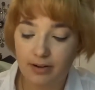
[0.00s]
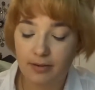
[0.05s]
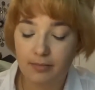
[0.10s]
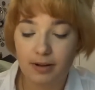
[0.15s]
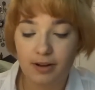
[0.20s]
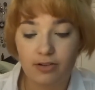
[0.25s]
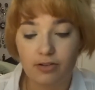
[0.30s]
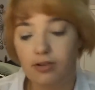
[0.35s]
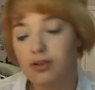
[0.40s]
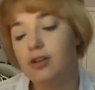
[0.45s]
I'm
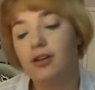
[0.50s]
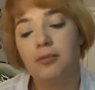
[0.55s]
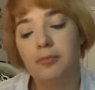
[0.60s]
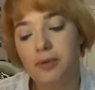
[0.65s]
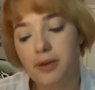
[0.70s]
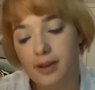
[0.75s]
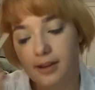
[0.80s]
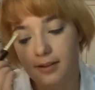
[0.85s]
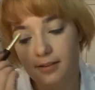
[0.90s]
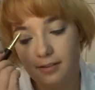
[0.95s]
actually going to
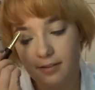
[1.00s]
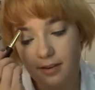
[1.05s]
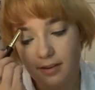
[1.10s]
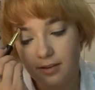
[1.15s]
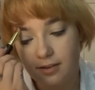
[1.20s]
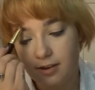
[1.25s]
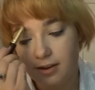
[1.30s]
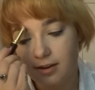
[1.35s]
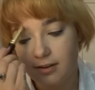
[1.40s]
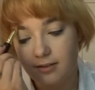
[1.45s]
put
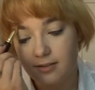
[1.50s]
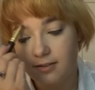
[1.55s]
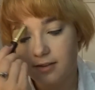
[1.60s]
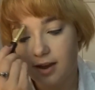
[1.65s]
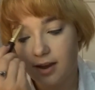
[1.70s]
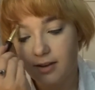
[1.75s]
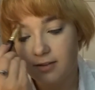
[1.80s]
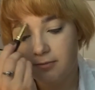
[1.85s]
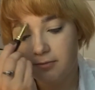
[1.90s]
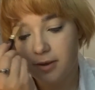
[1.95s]
concealer
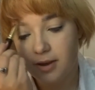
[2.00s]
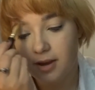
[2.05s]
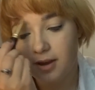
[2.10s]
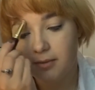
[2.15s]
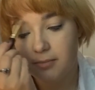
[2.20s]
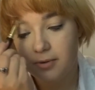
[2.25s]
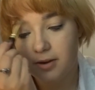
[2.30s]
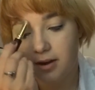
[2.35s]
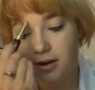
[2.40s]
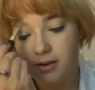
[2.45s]
inside of my
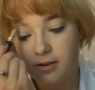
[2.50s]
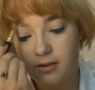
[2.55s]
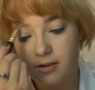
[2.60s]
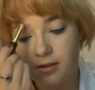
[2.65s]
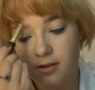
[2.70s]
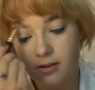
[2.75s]
eyebrow.